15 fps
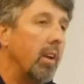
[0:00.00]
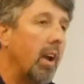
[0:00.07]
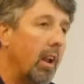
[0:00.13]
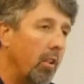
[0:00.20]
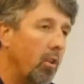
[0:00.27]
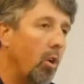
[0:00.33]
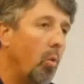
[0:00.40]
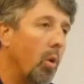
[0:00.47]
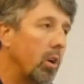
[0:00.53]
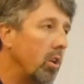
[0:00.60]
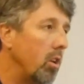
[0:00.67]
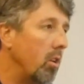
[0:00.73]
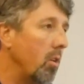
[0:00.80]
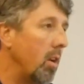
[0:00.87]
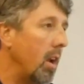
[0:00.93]
I got a little work
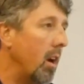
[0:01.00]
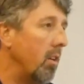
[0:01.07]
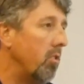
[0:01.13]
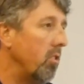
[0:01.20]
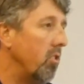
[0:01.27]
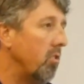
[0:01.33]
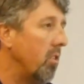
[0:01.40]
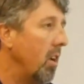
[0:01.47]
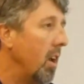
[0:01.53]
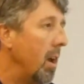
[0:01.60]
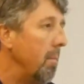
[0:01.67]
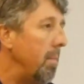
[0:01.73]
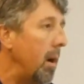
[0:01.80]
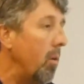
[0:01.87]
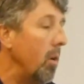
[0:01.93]
to do here, so just
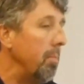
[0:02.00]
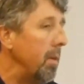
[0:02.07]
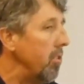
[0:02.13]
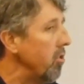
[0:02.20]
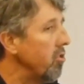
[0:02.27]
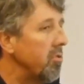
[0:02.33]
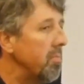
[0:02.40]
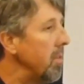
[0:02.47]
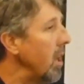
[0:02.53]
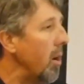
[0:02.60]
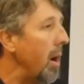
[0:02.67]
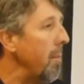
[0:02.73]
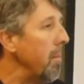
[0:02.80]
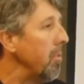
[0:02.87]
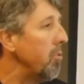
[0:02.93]
bear with me. Just, you know,
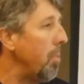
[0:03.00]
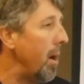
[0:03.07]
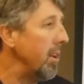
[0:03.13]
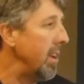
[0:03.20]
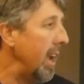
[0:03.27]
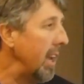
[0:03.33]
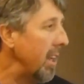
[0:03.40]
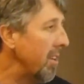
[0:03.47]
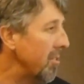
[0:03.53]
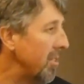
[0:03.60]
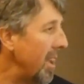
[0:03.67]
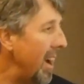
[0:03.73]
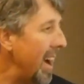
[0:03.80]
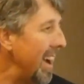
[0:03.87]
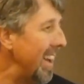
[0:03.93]
I'm a spontaneous
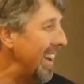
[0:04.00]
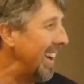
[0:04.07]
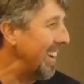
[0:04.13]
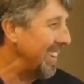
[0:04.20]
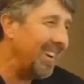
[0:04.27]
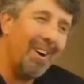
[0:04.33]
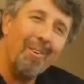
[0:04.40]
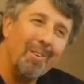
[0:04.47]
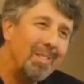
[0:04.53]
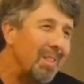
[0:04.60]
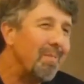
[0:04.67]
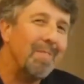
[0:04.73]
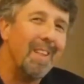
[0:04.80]
guy and I'll go with the